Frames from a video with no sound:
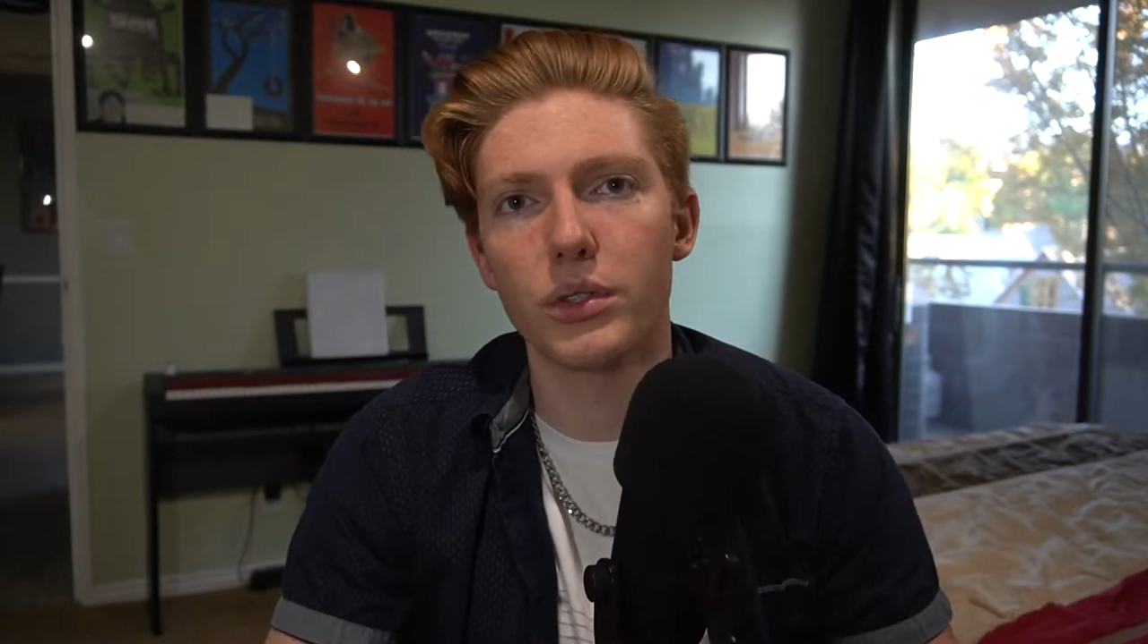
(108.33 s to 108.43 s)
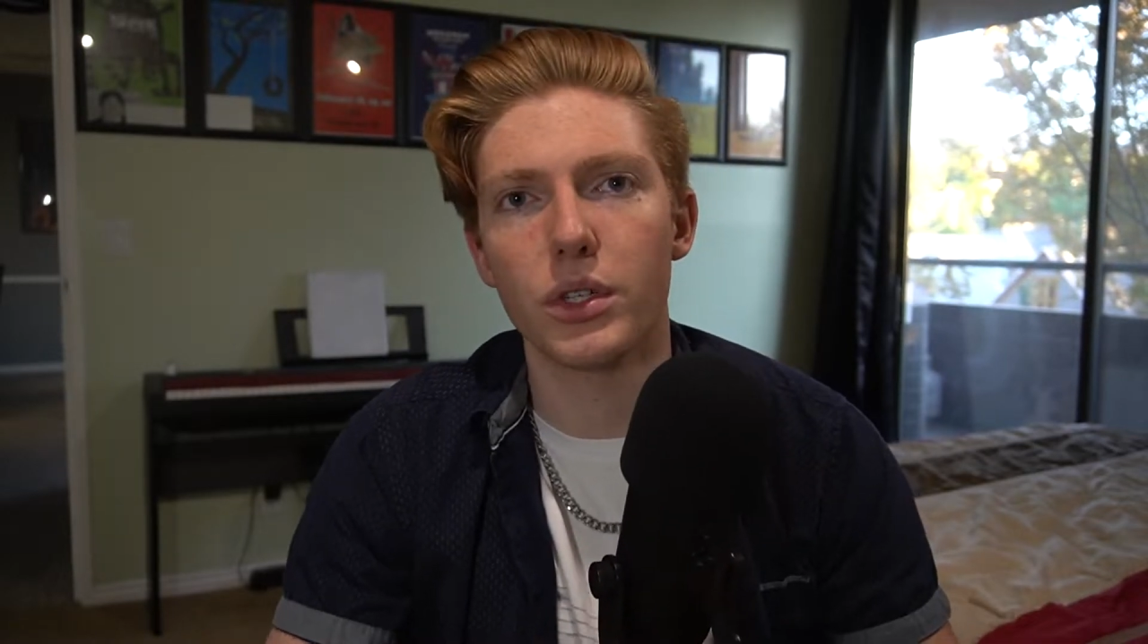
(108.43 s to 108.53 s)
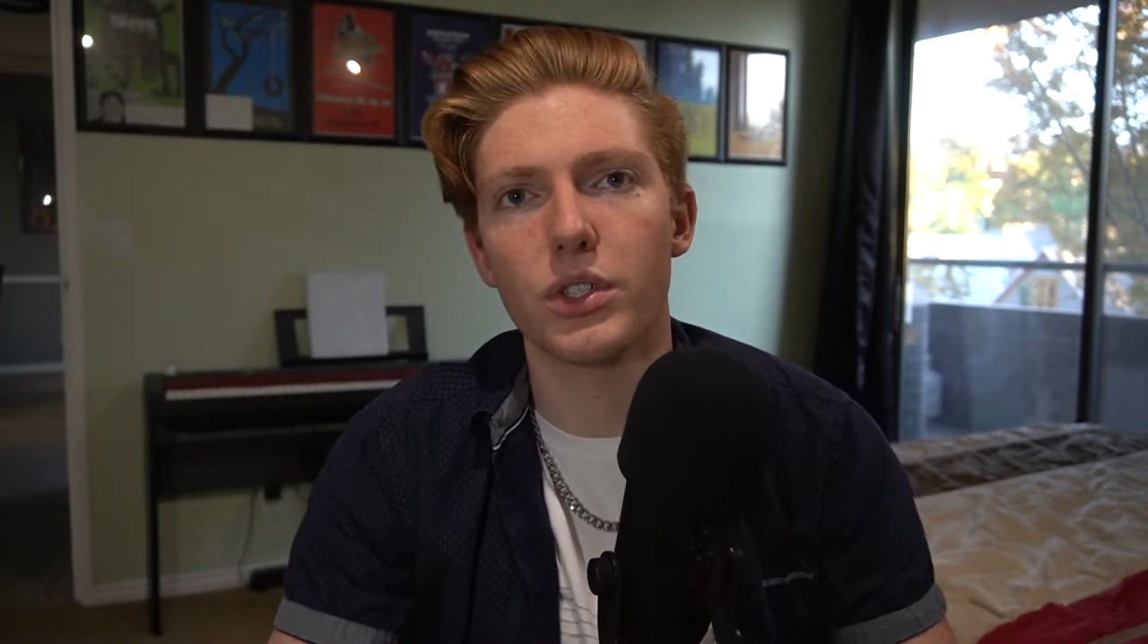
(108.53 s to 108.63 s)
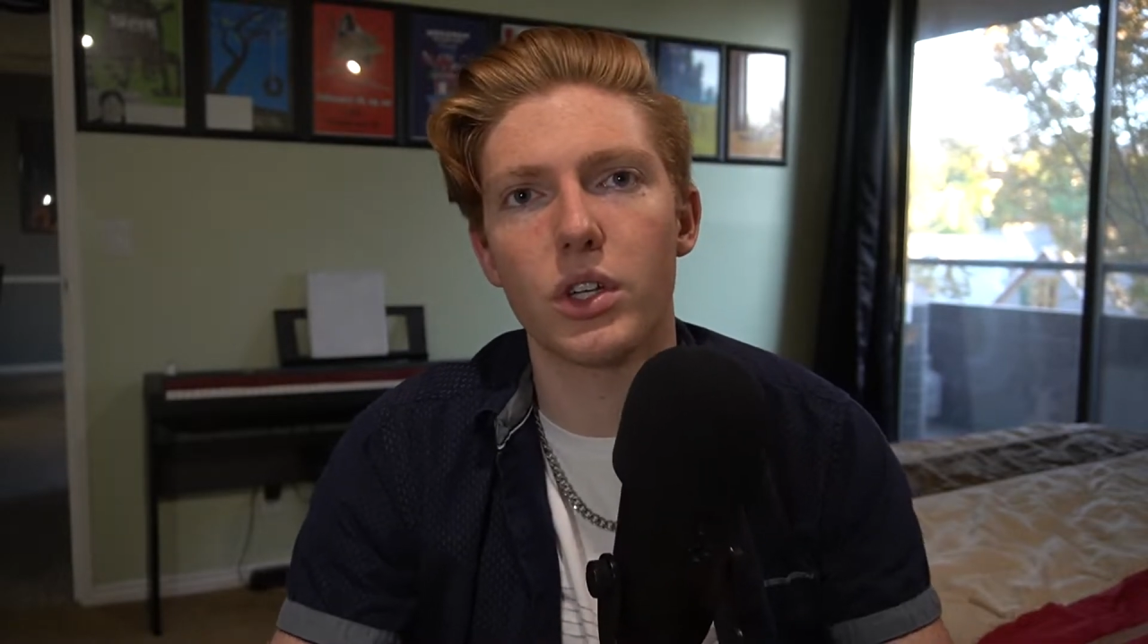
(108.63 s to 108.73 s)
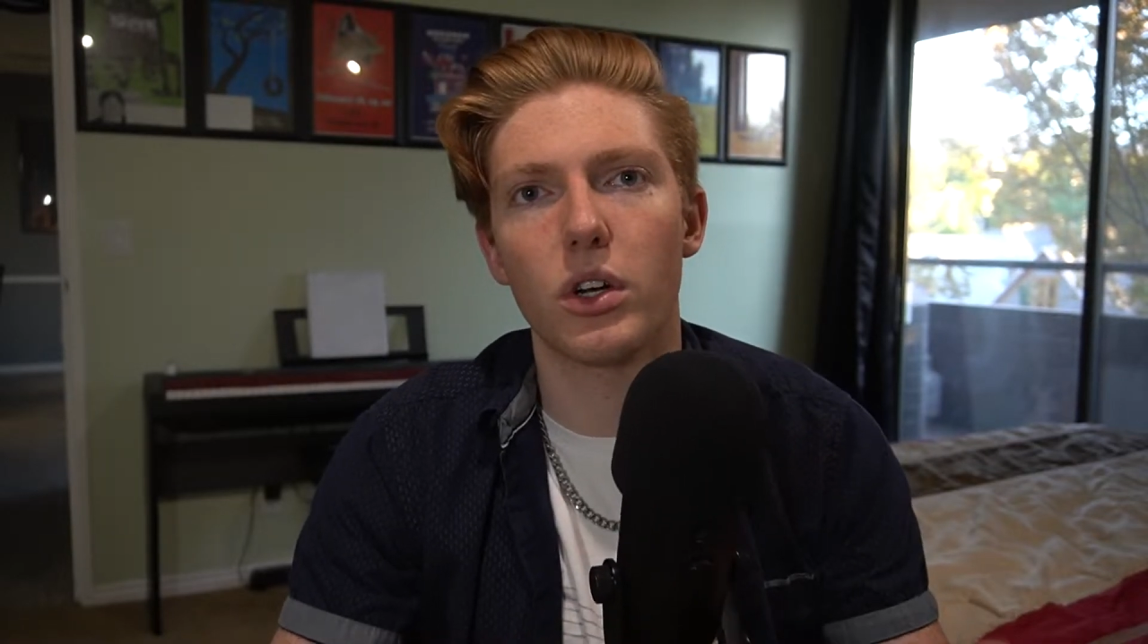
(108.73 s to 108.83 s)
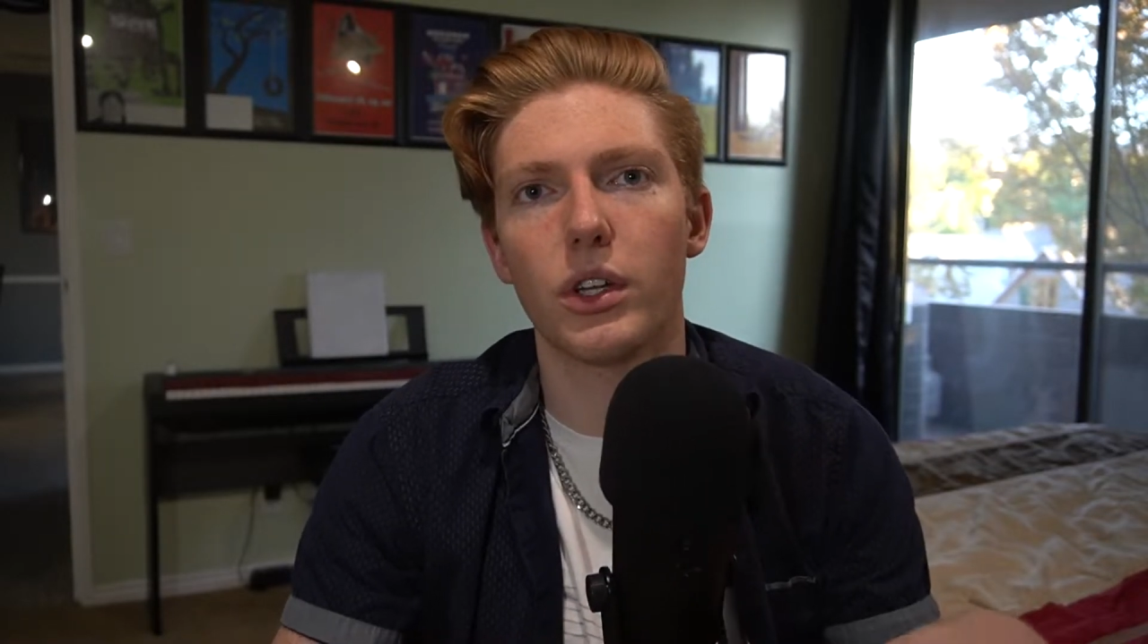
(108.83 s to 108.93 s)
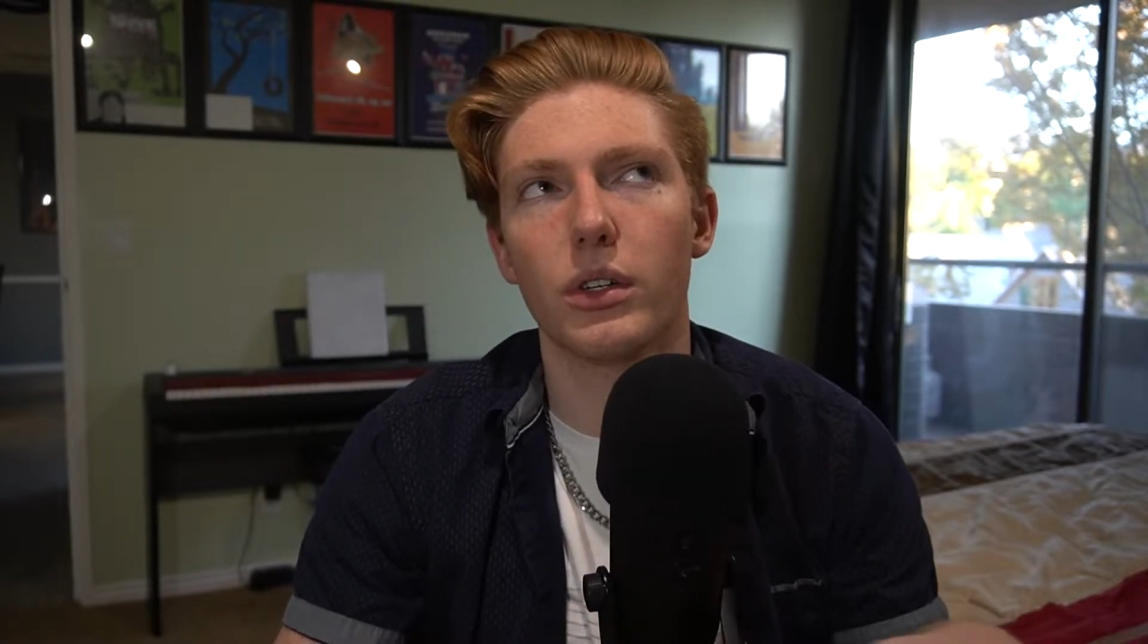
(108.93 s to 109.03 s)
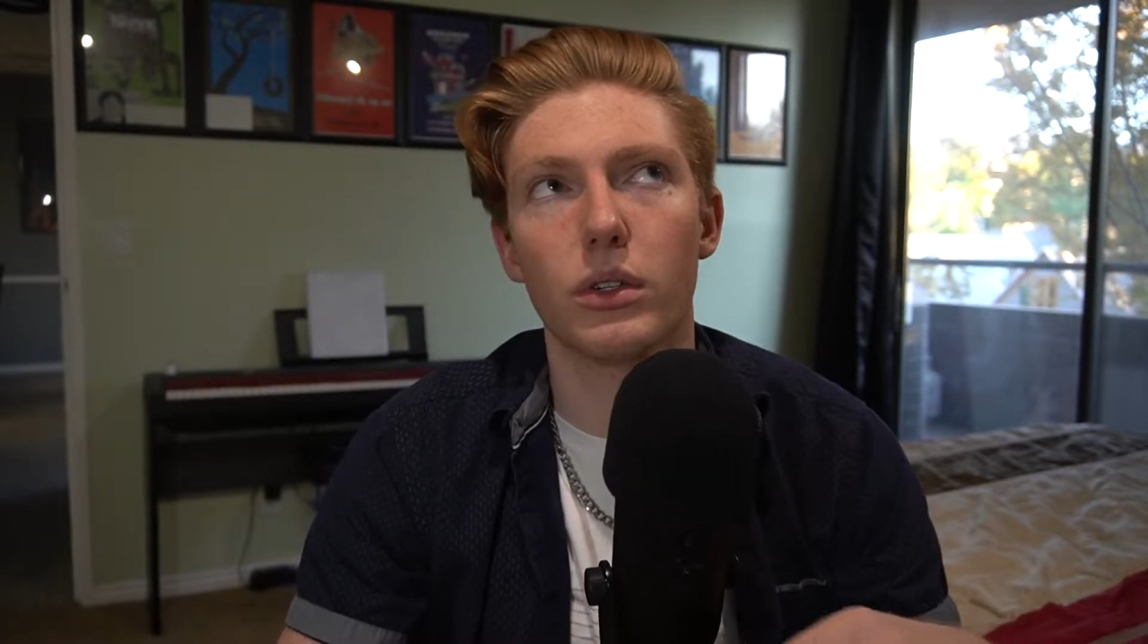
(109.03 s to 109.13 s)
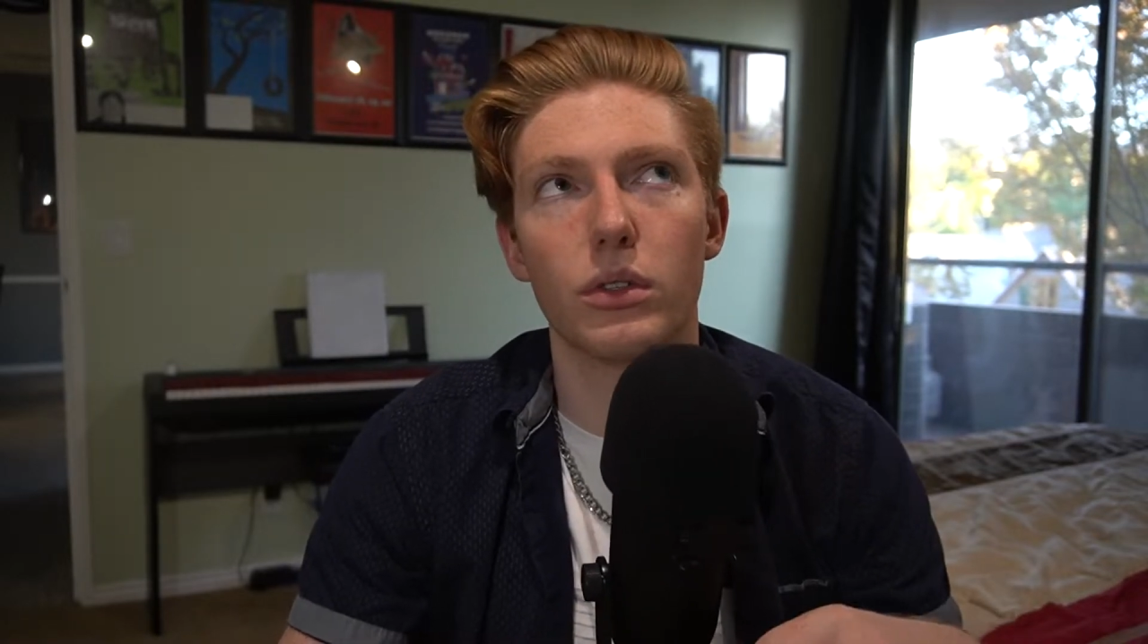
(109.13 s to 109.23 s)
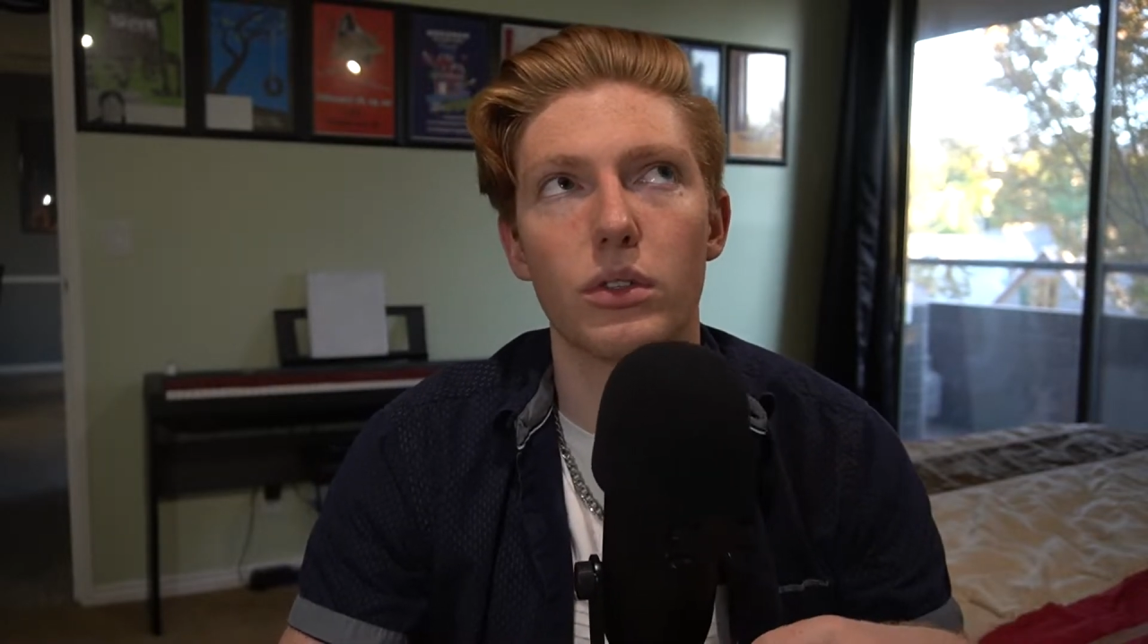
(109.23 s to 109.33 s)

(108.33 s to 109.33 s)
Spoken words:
as our starting